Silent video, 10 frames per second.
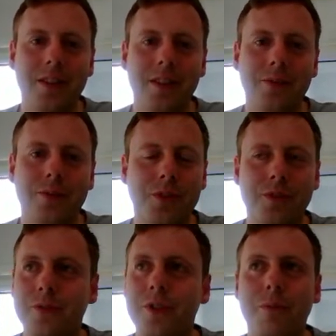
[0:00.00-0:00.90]
of
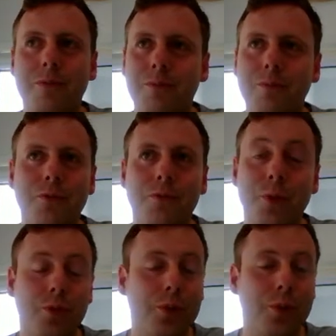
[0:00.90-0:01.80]
just, you know,
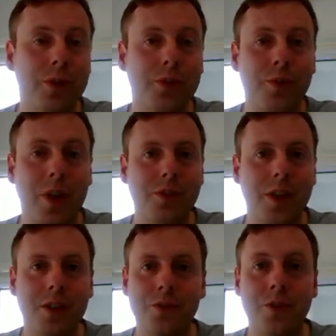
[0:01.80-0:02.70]
field recordings, found
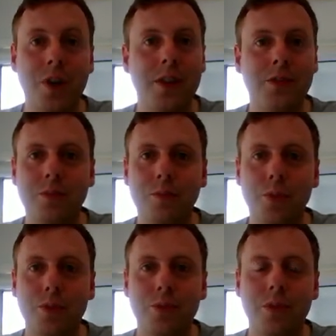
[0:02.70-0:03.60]
sounds, trains and
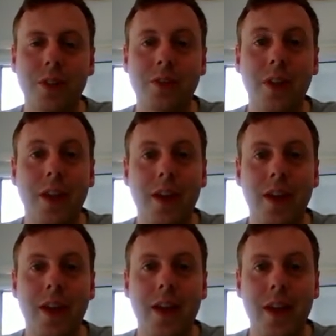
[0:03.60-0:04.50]
whistles and things.
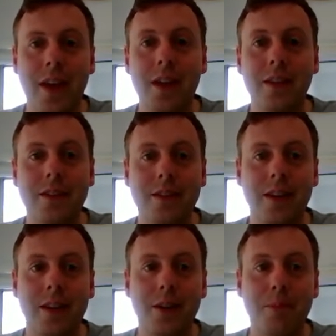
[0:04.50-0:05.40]
And
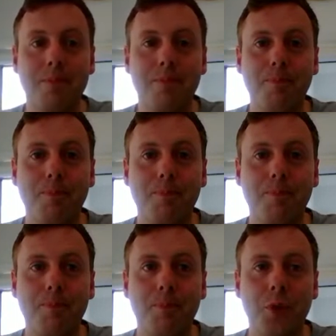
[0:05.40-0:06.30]

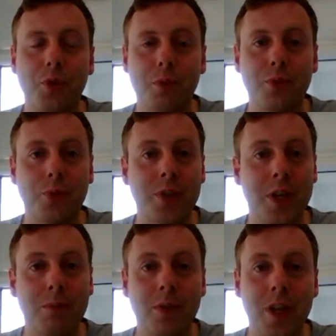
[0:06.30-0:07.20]
this was before
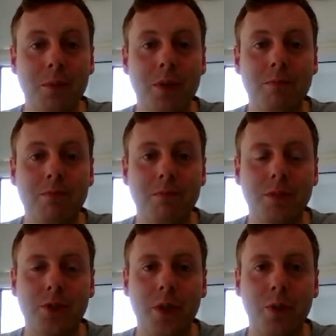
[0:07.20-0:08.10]
tape came in,
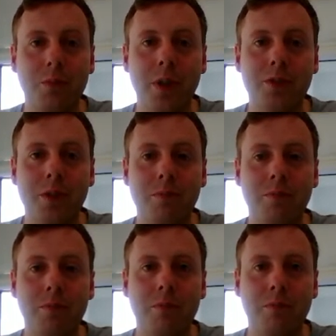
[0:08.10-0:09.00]
so they were basically
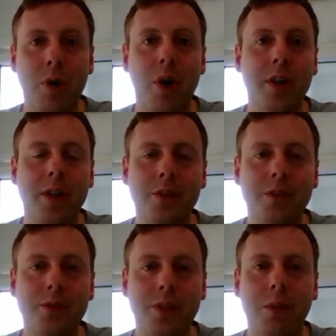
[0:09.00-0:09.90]
pioneers
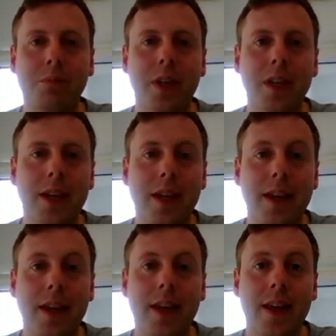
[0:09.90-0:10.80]
of sampling.
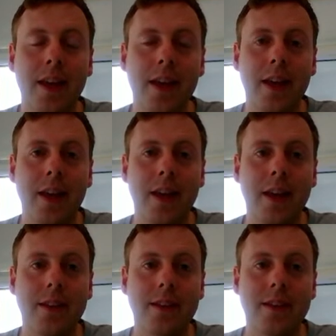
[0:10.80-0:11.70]

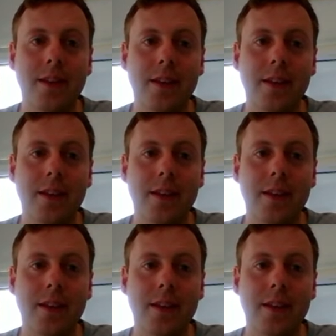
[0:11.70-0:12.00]
And